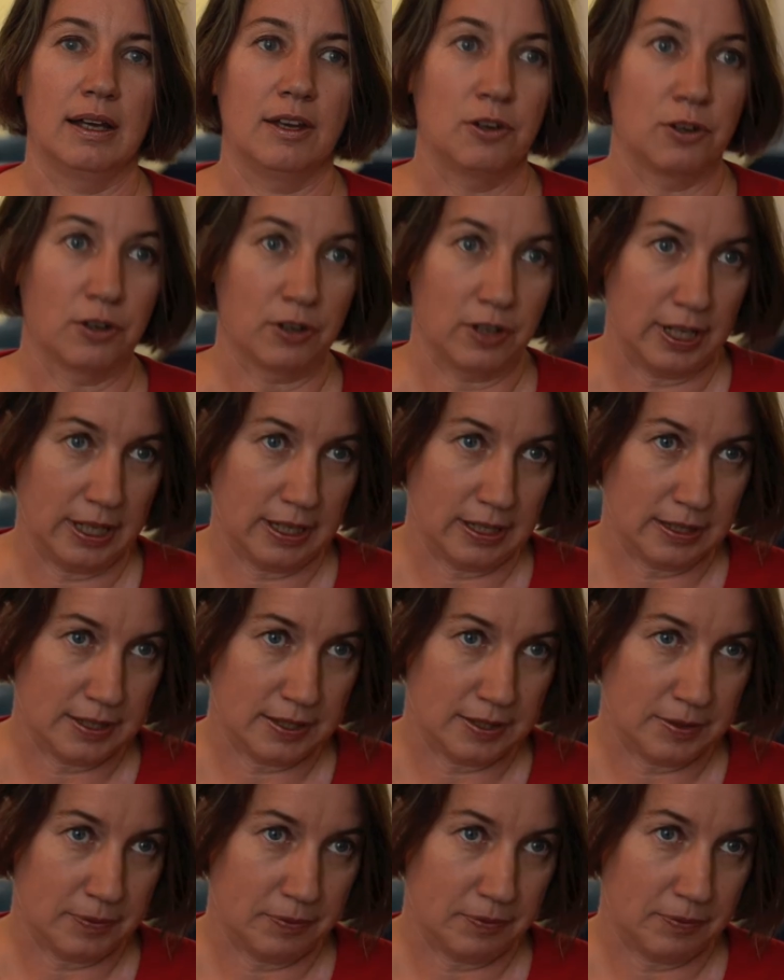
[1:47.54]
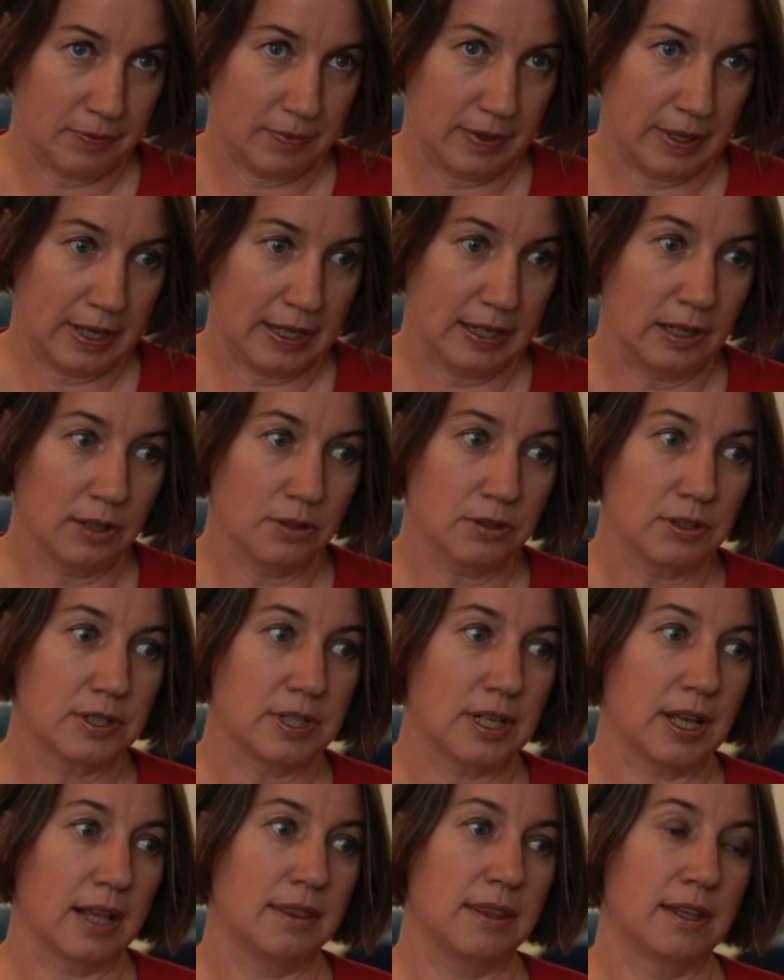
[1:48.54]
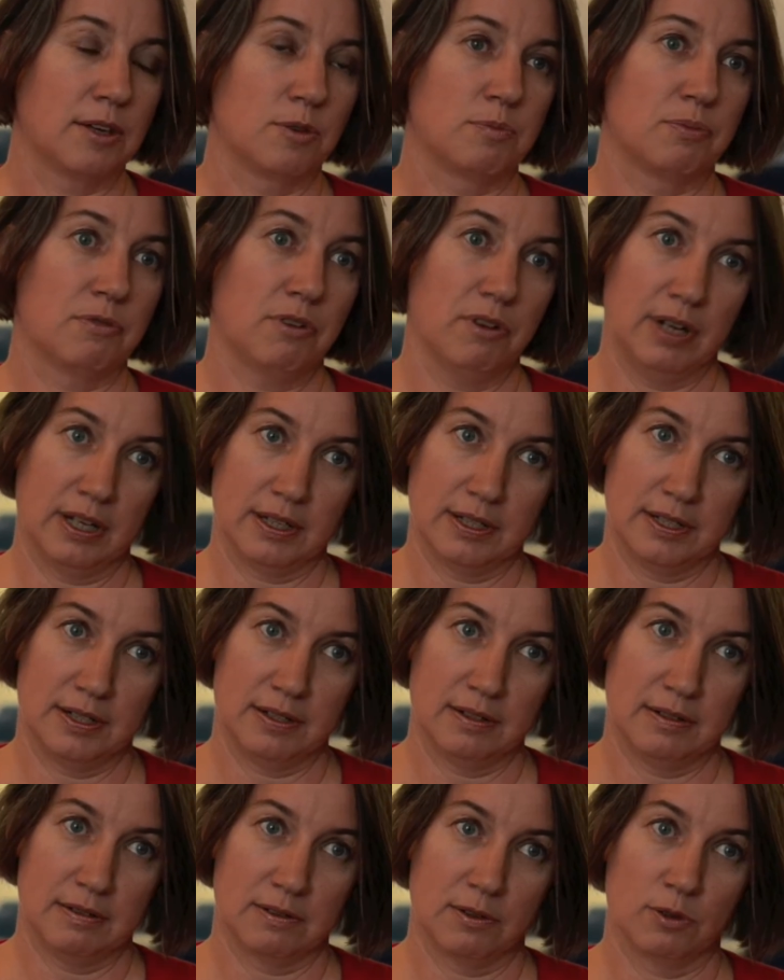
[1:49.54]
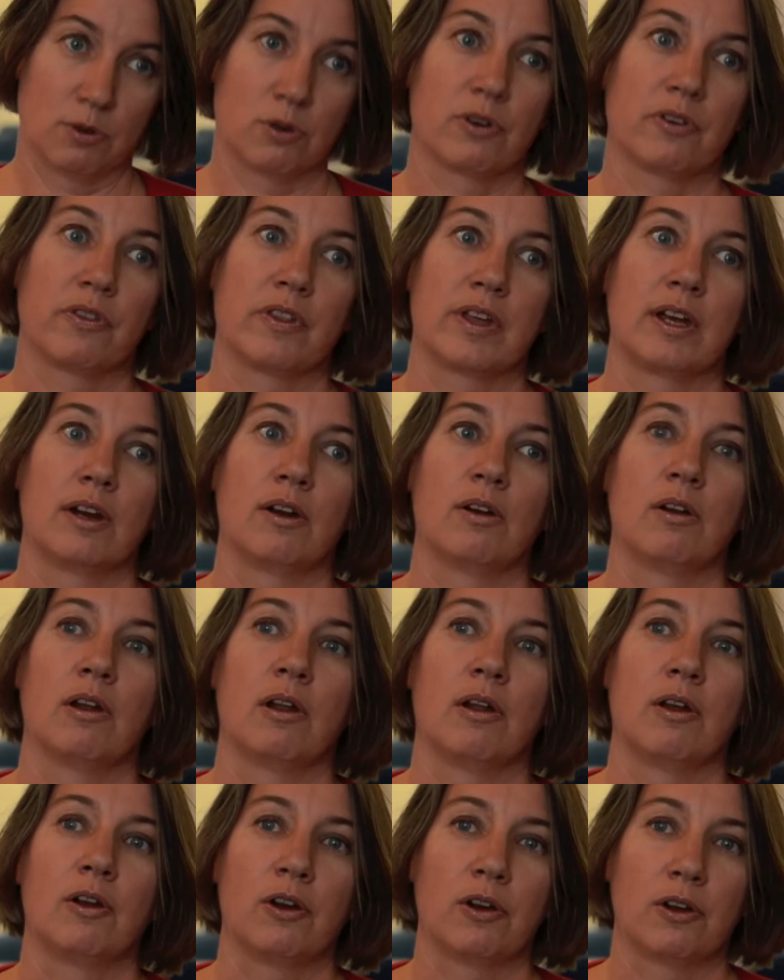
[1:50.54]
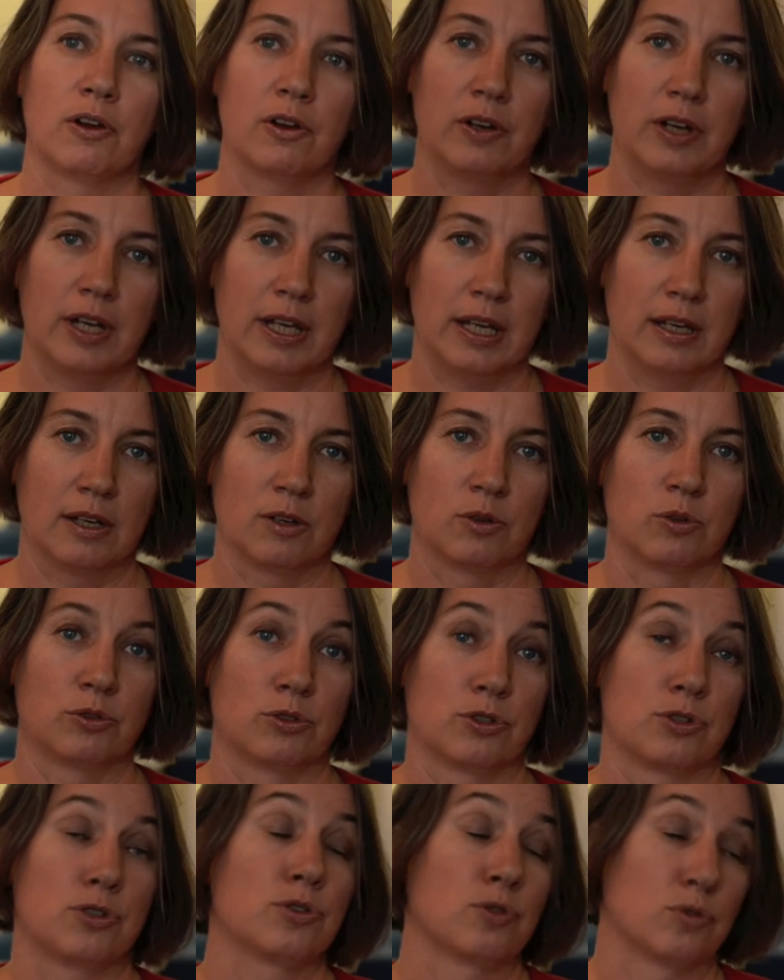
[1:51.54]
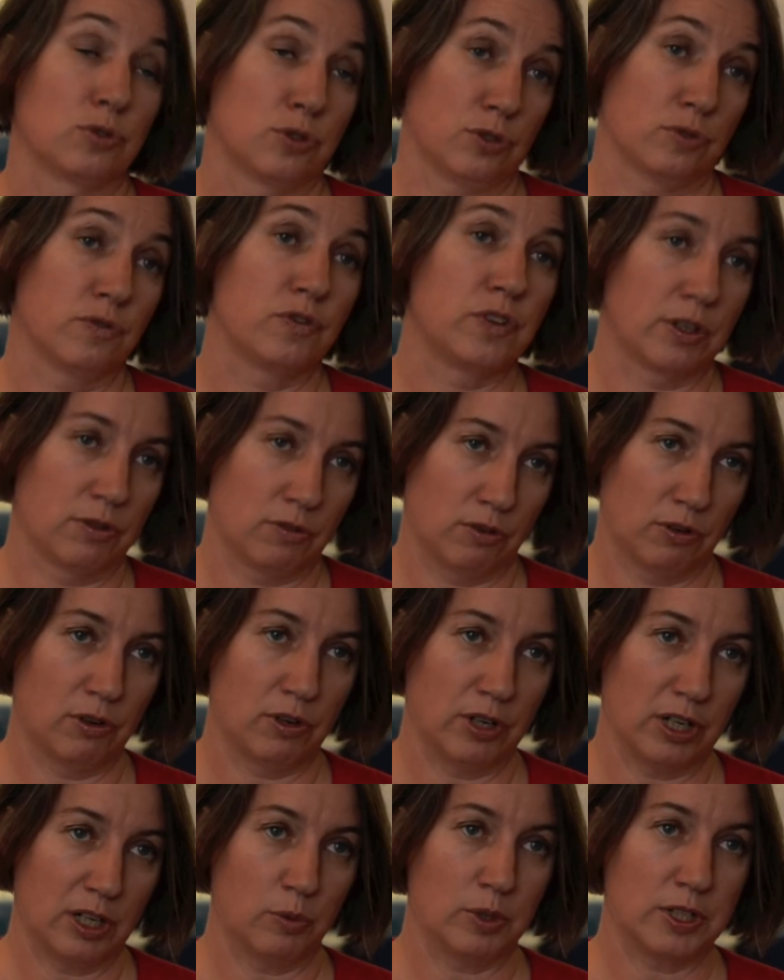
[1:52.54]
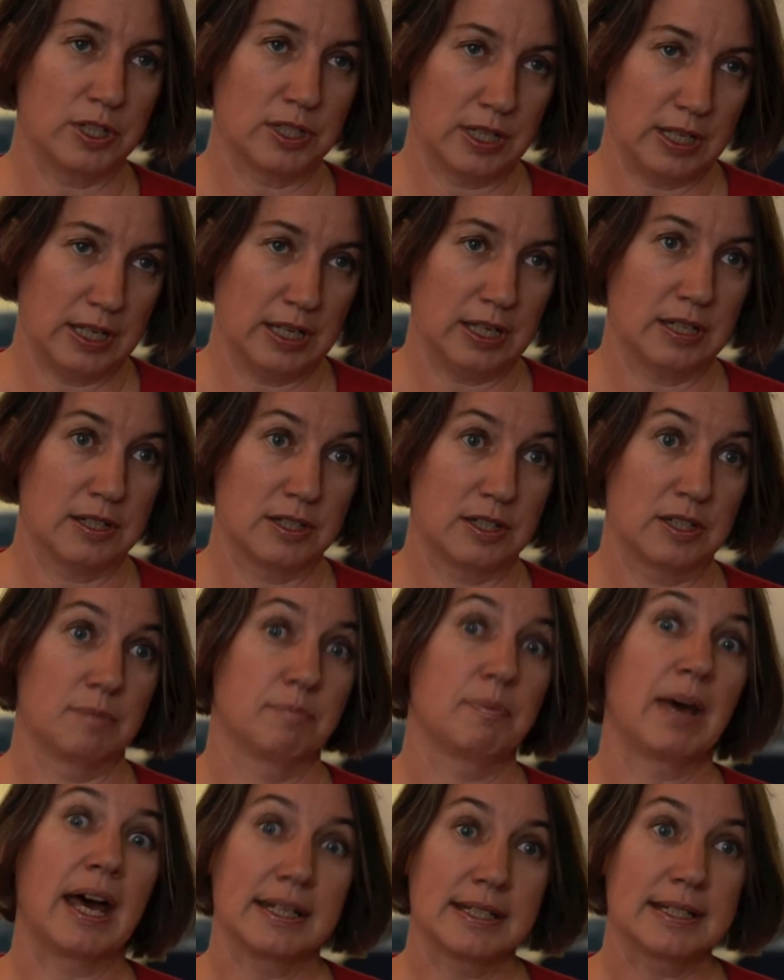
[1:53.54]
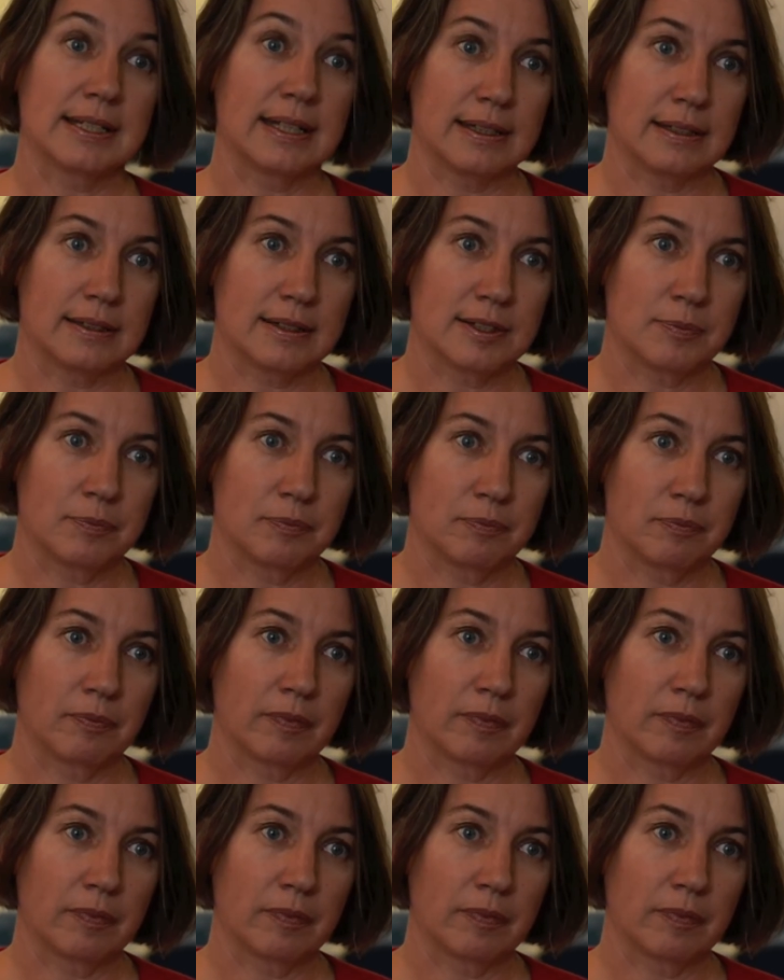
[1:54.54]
earnings, and looks at their products or their earning or the source of their earning, which is baskets.